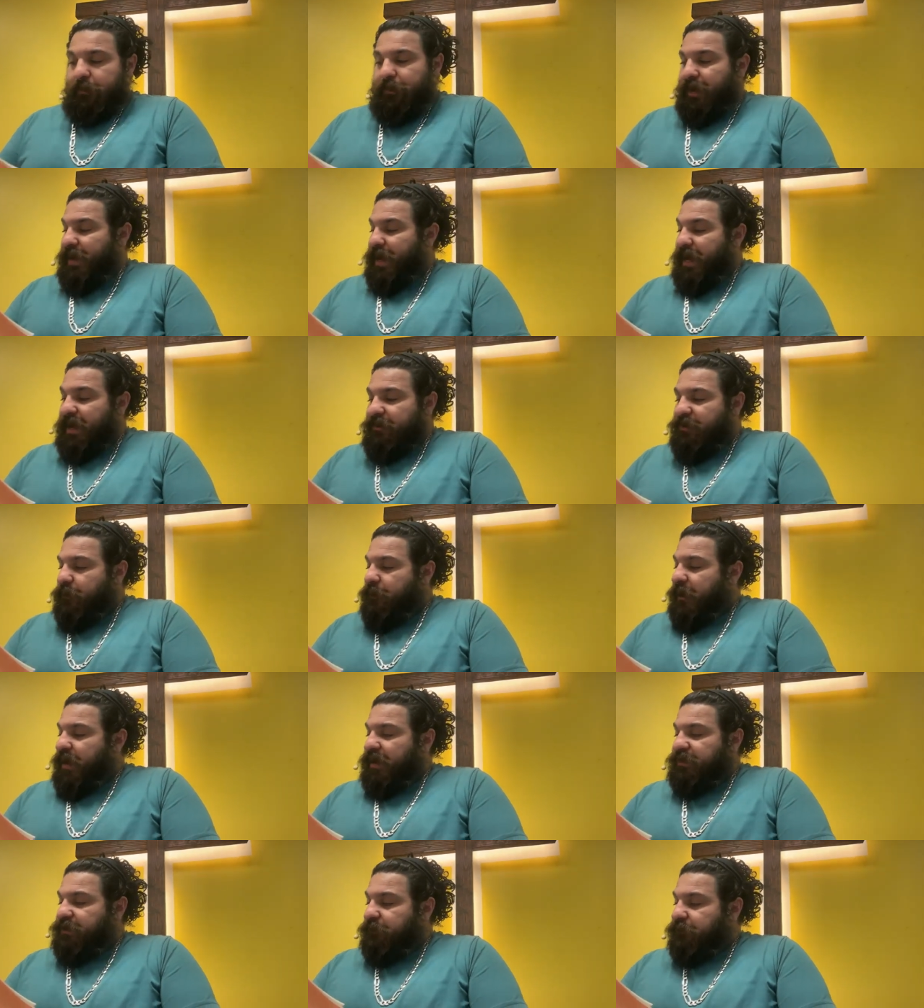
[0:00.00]
But Nathan
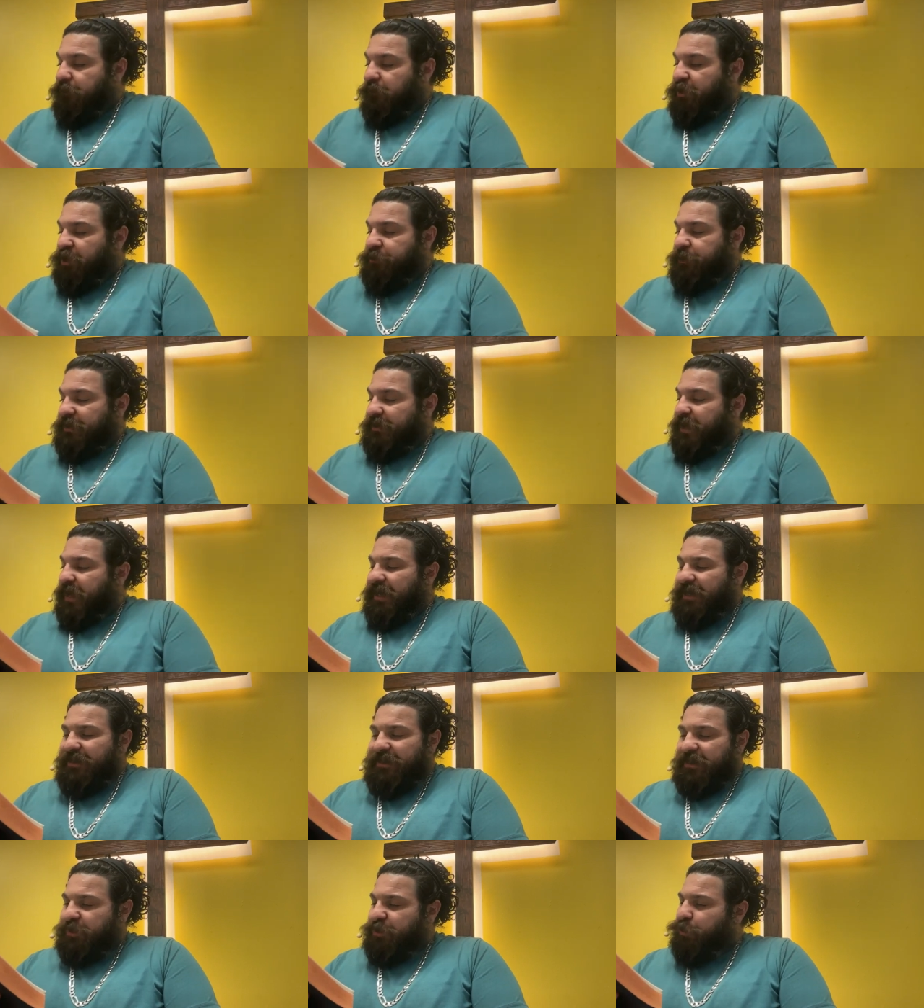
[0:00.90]
makes the foolish mistake.
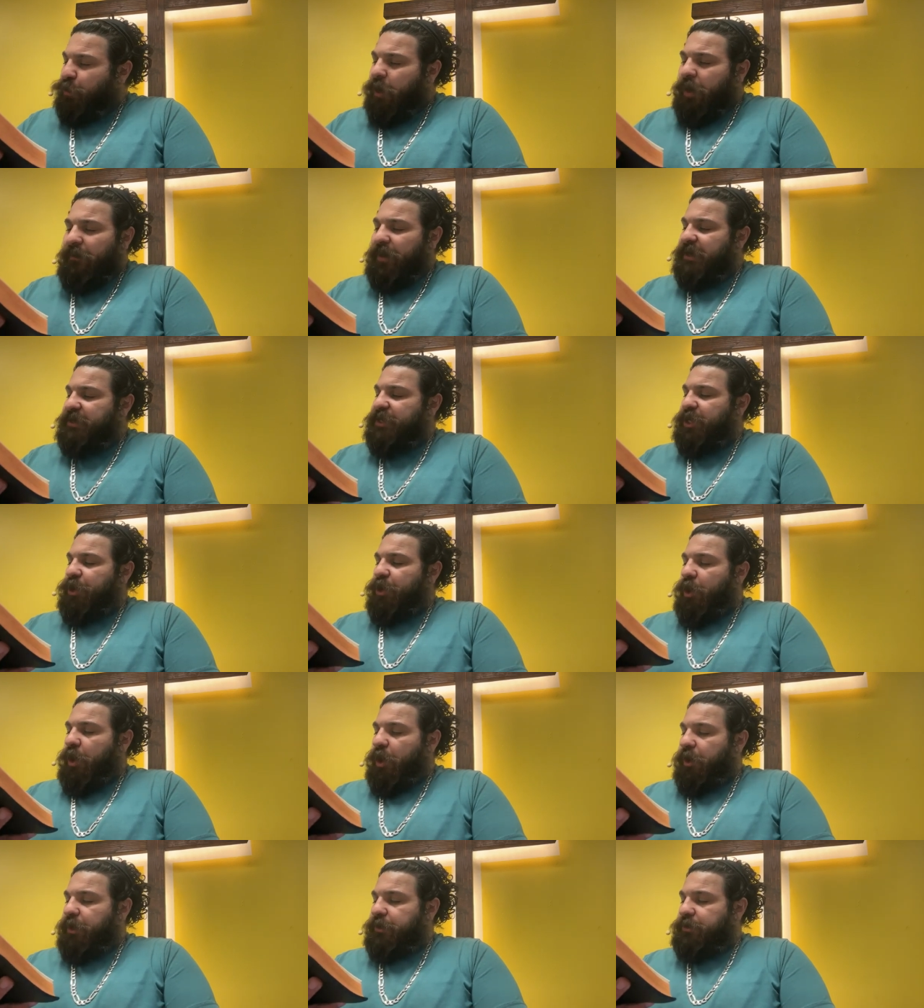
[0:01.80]
He says, Do all that is in
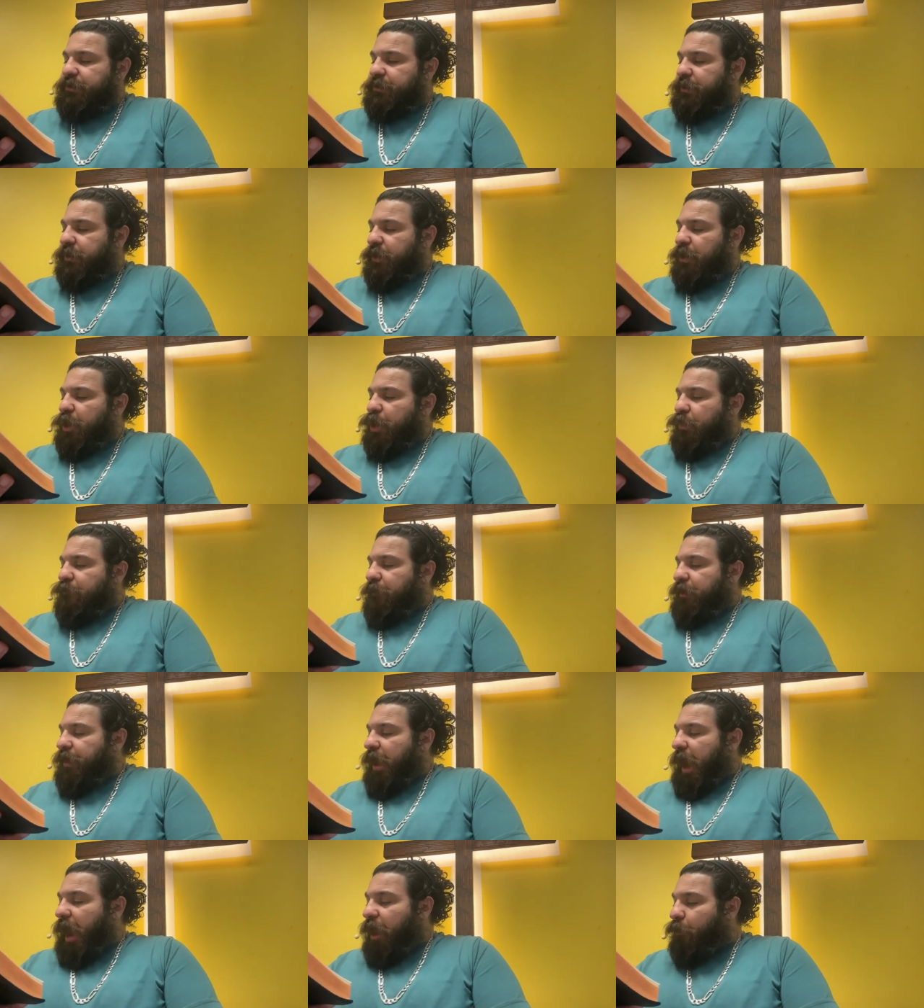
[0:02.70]
your heart,
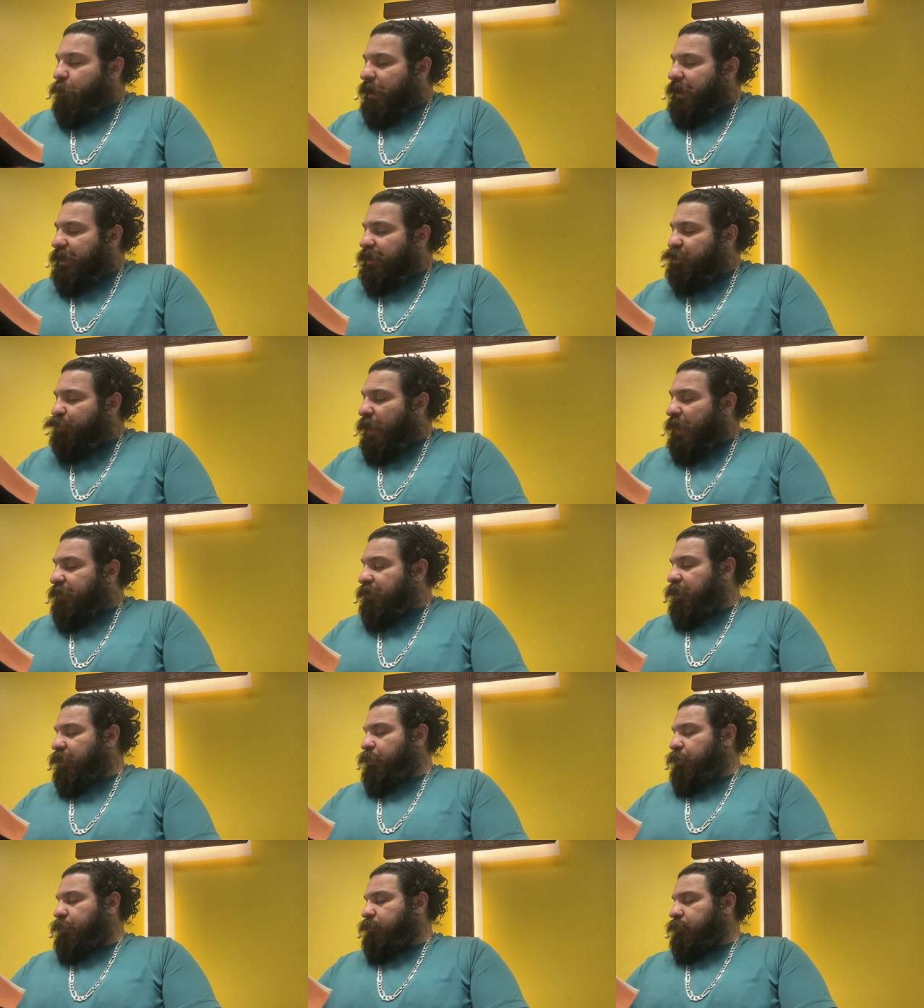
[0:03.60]
for Yahweh is
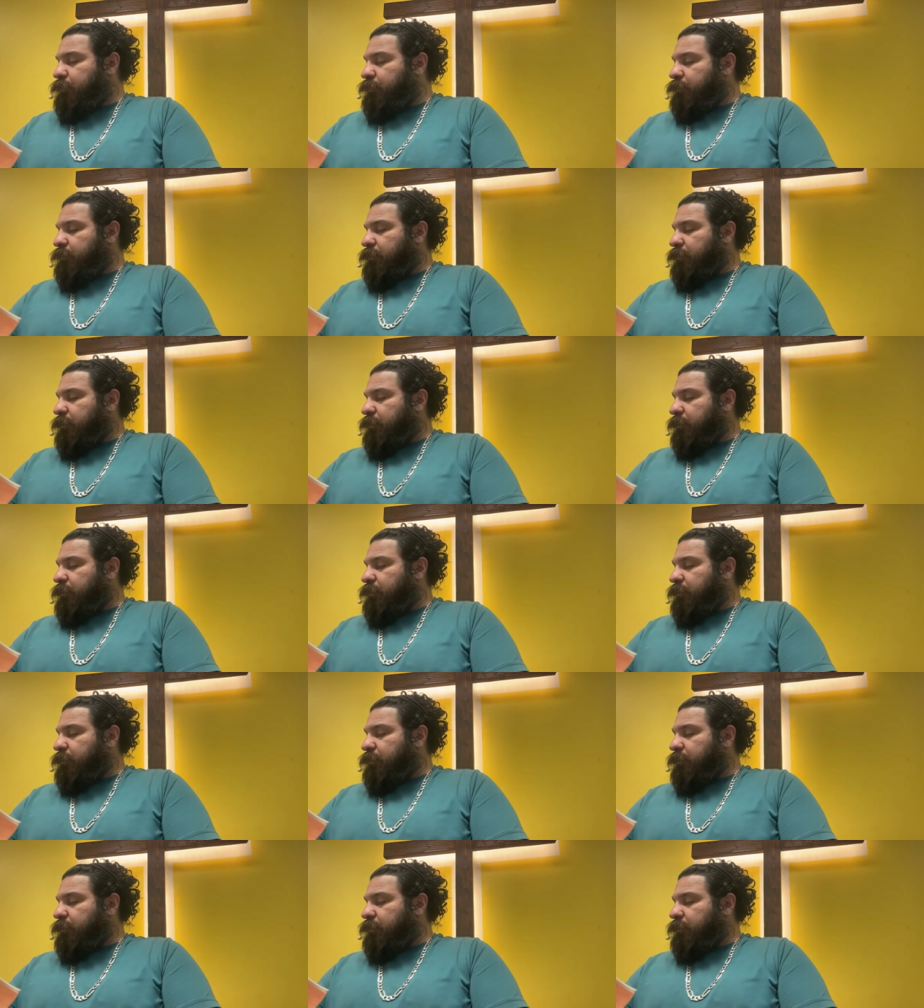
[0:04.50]
with you.